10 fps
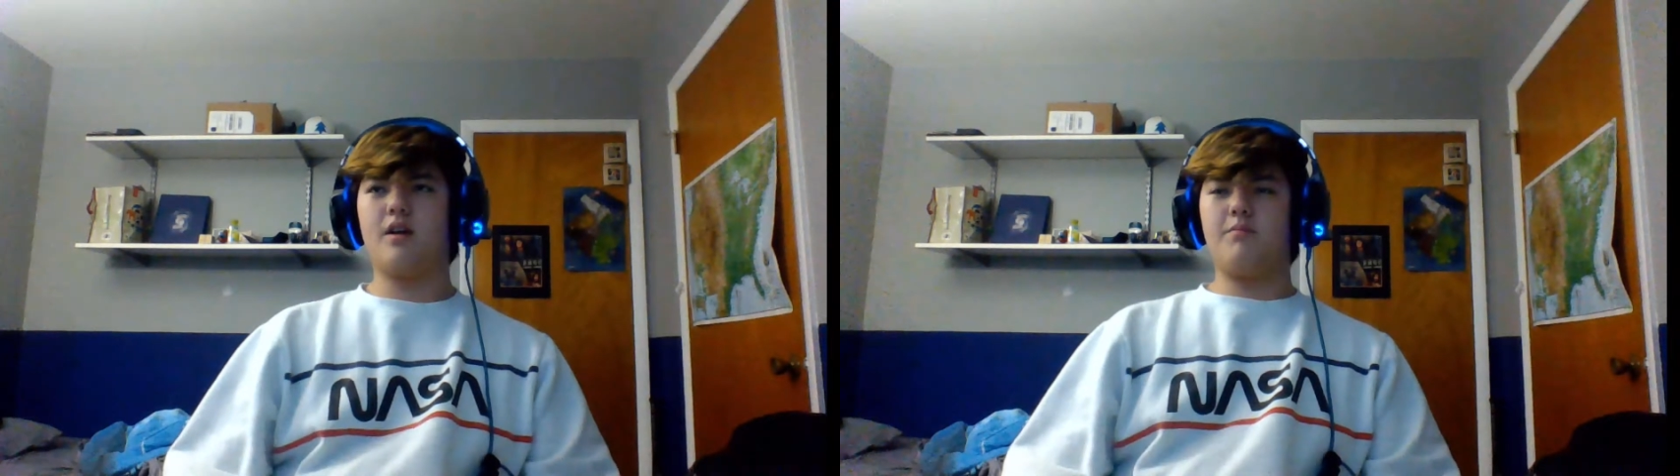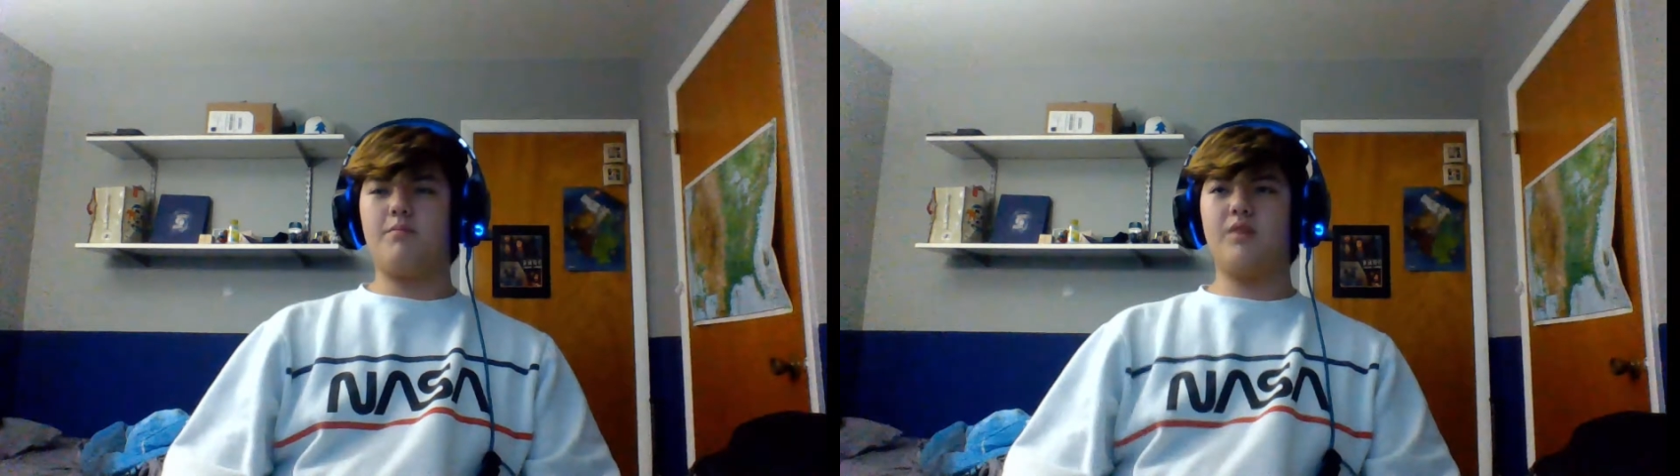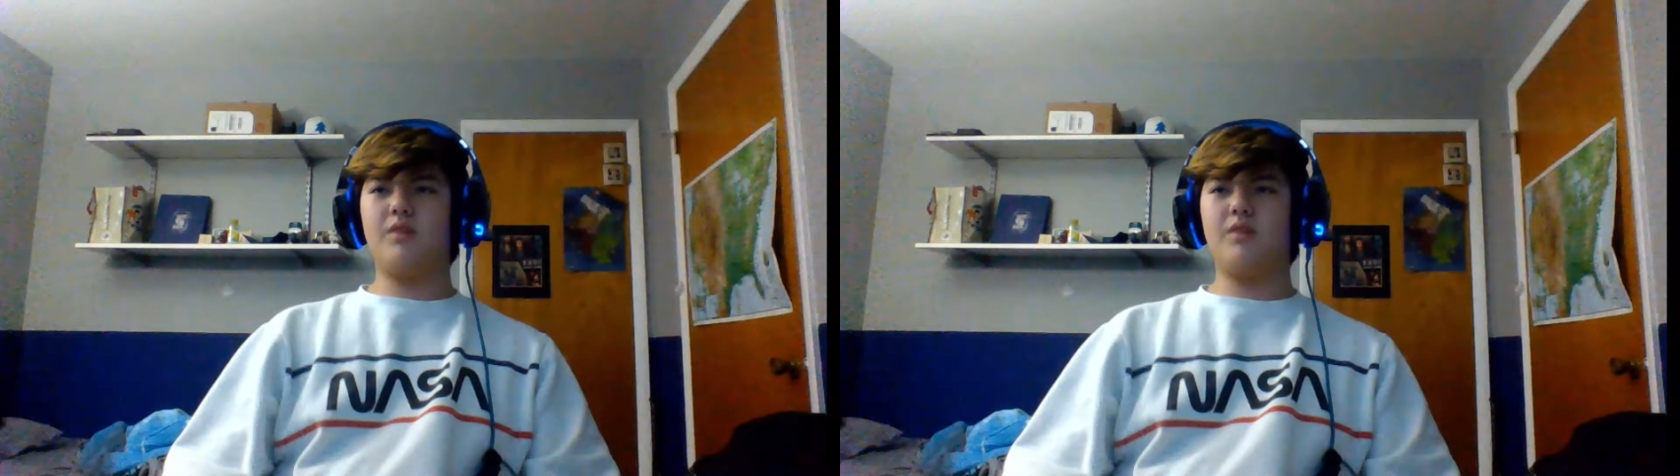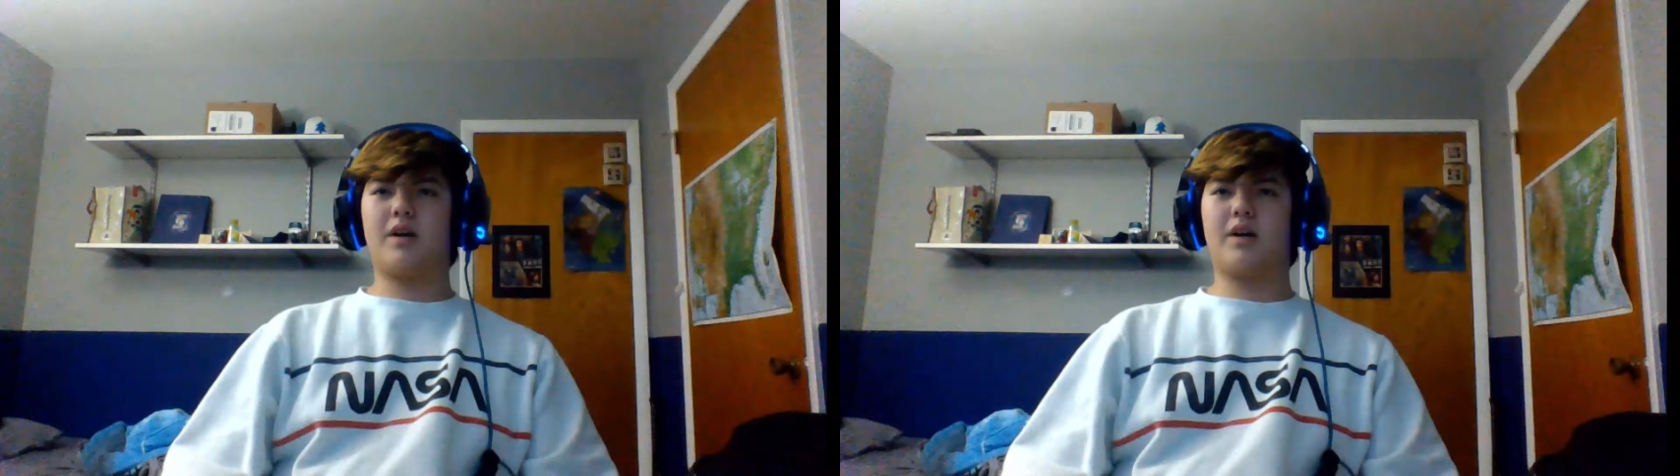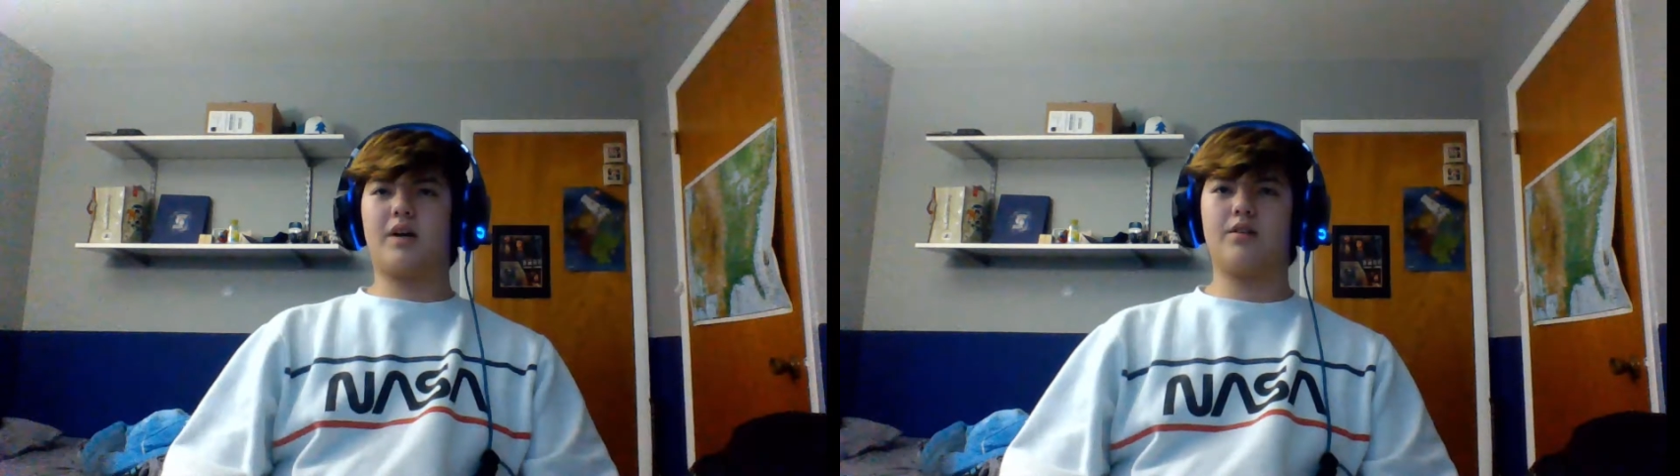Meanwhile,
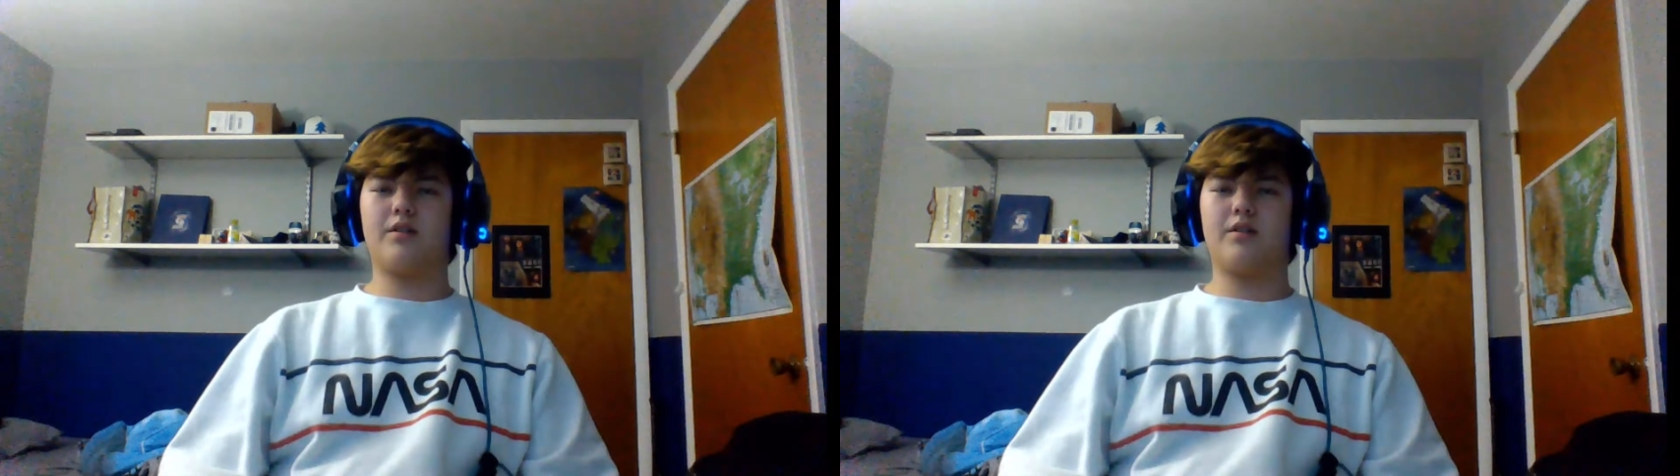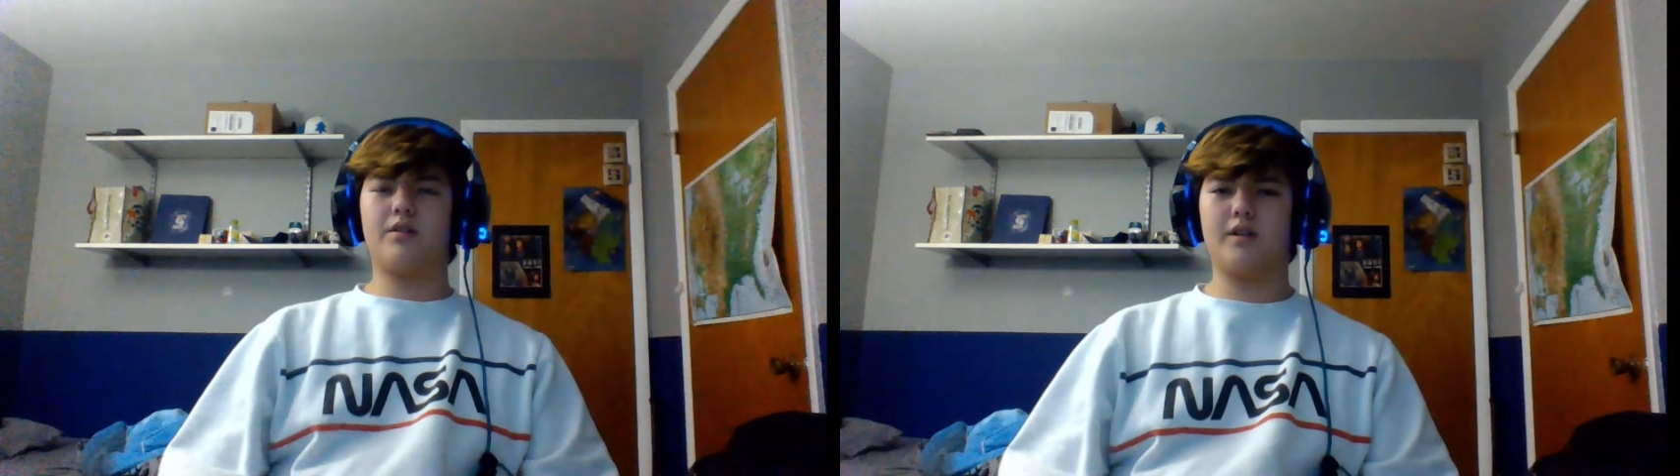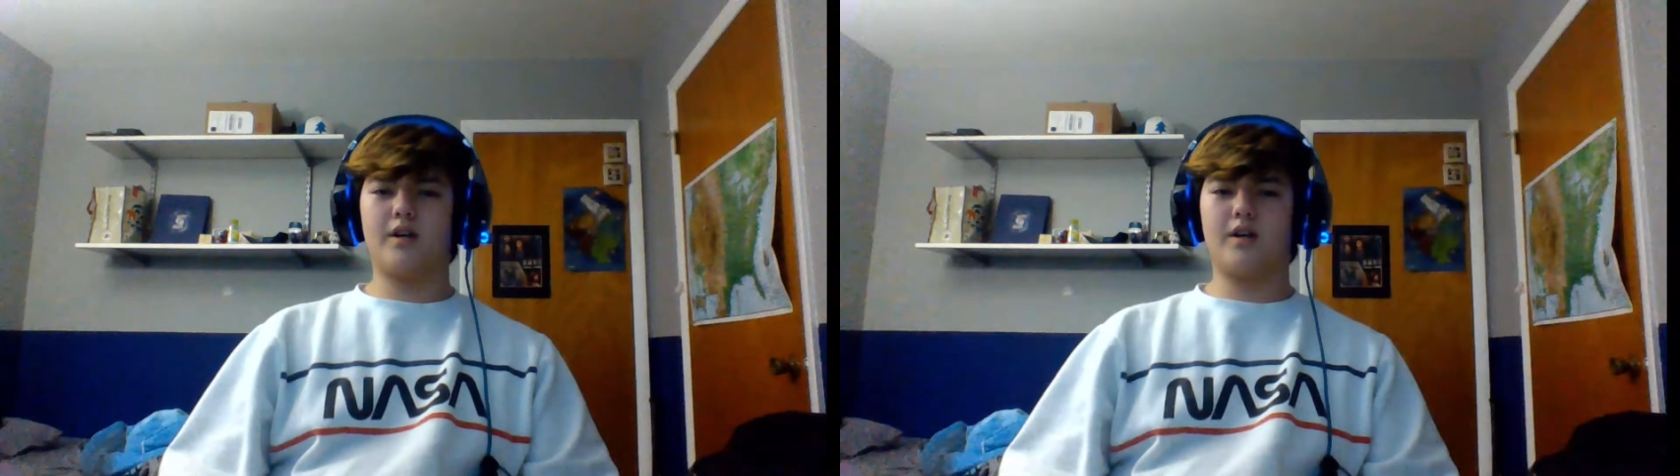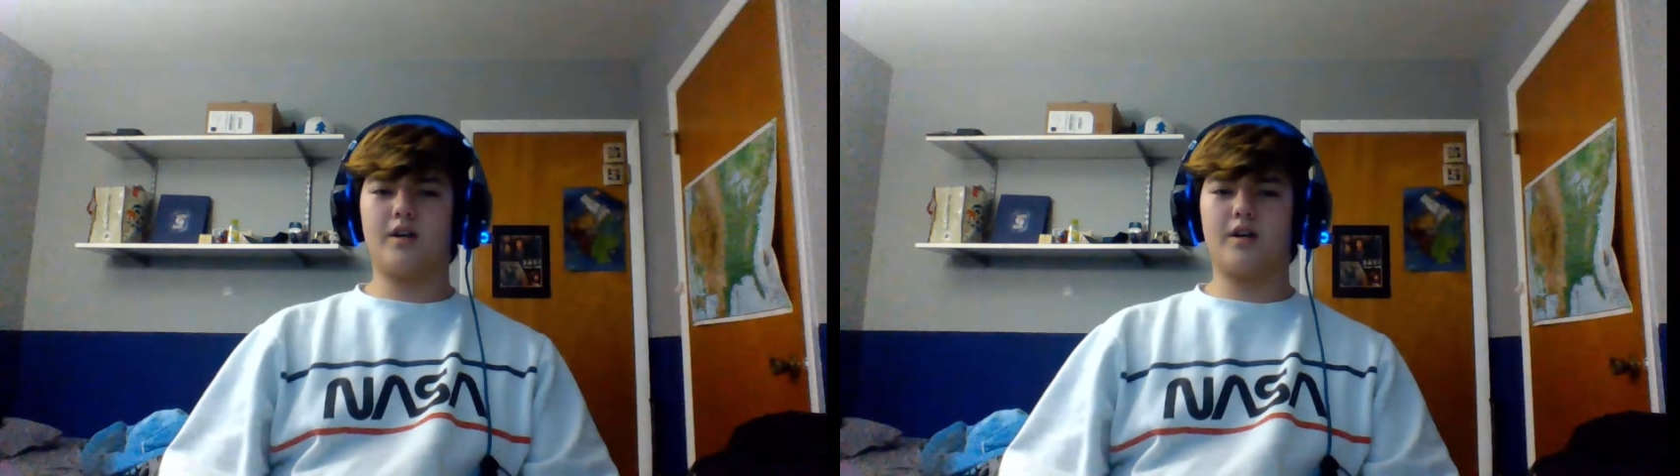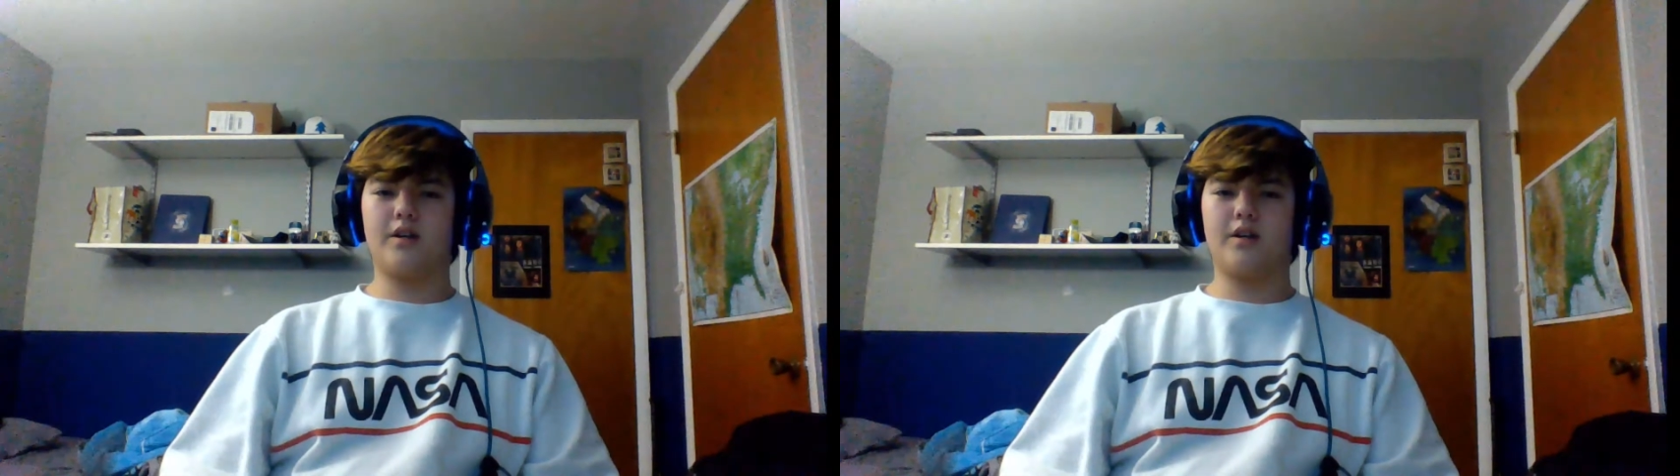back on Earth,
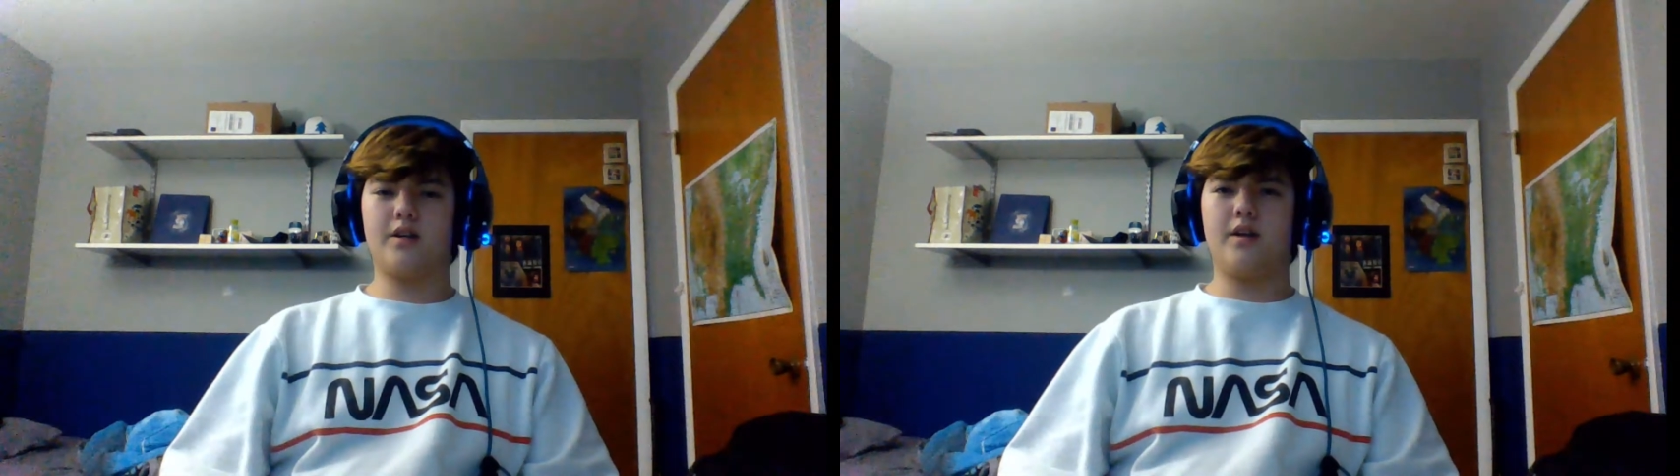Natasha